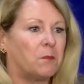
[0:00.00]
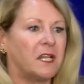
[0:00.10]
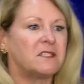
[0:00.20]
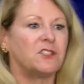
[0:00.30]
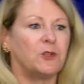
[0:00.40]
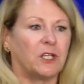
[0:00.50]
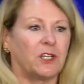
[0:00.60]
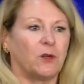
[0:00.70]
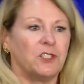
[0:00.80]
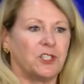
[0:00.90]
places you can
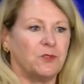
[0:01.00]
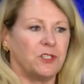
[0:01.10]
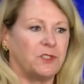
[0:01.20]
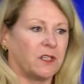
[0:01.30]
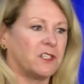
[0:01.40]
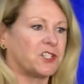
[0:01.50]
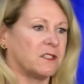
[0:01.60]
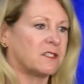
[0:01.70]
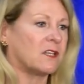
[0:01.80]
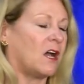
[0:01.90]
go to do due
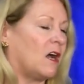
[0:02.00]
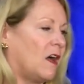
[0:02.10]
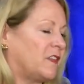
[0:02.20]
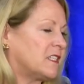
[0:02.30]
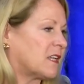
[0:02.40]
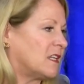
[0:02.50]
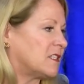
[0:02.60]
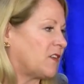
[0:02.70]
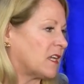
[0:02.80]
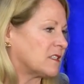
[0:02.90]
diligence uh, on these
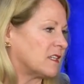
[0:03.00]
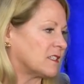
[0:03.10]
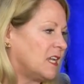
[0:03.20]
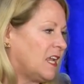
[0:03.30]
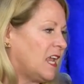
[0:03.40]
kinds of assets.